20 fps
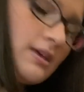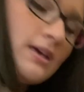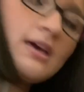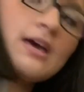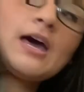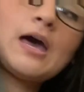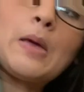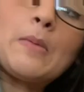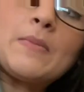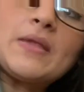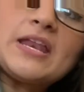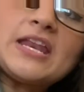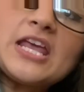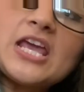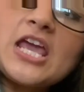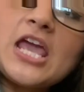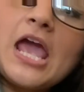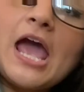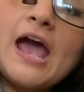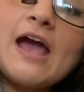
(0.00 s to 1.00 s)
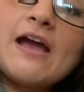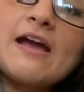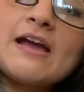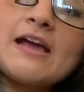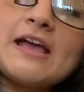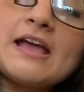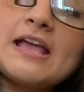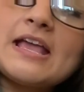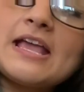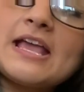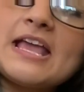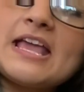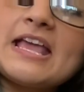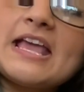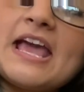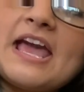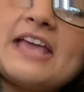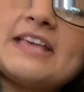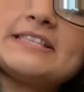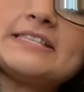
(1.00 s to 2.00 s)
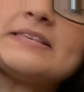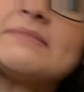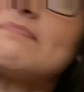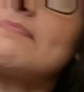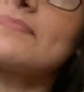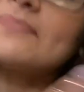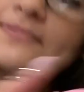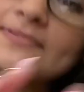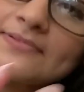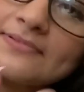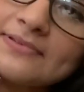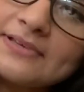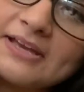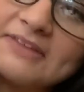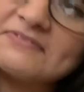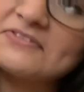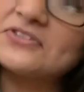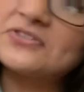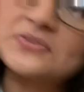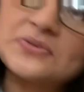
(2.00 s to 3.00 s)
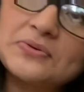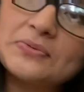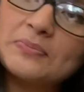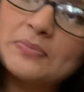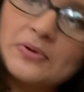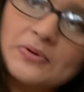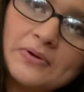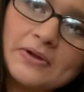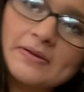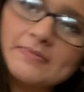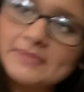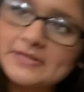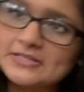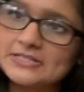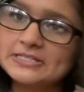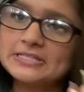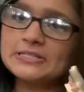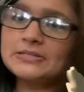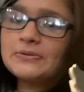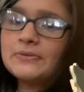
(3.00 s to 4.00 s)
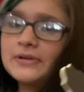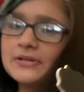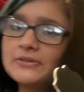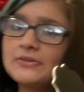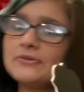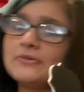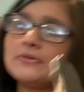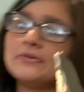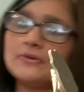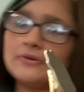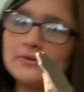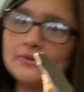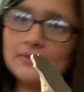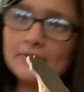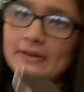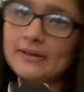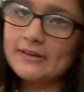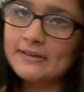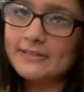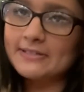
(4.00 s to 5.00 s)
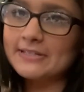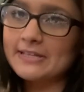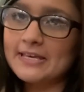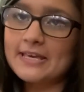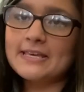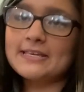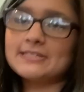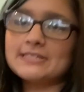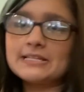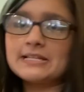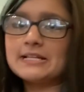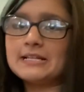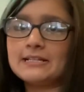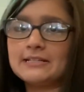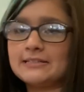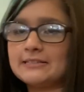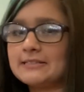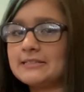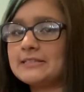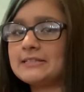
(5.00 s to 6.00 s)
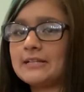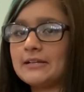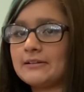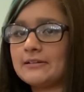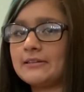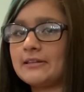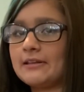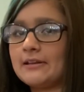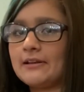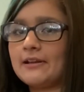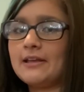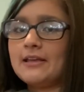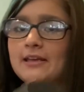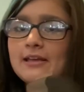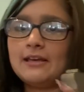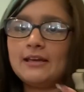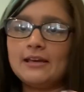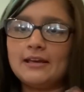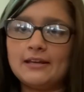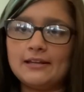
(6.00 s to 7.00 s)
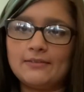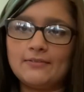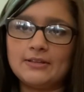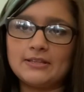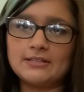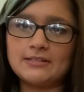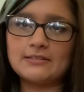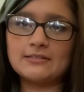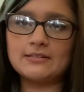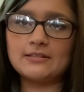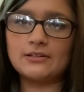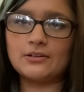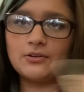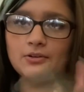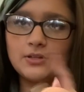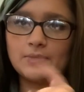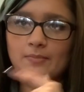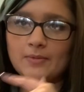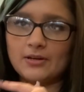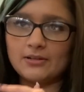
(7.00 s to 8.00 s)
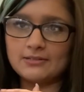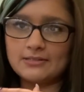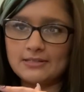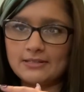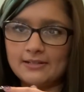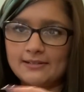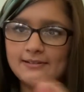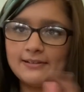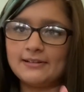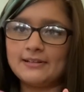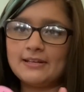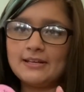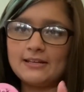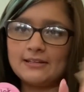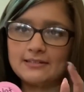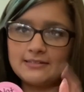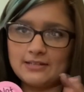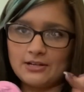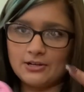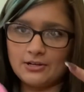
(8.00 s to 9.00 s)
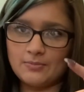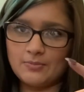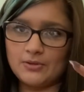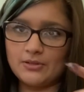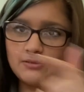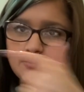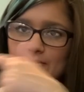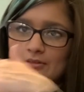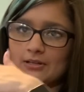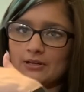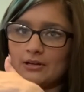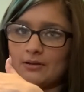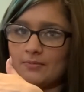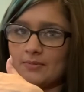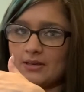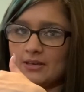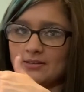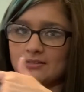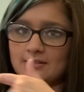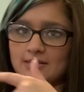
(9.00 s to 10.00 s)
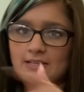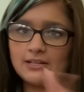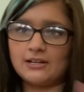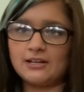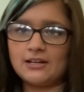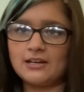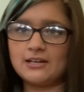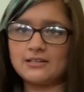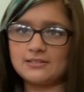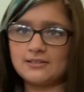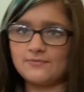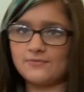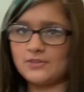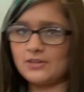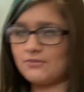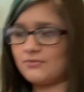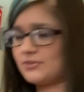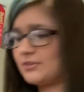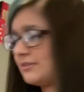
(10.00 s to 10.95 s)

I'm an ASIP, after school program instructor, education and instructor. Anyway, this is gonna go in the box in there because I already put the cupcakes in there, except for that one.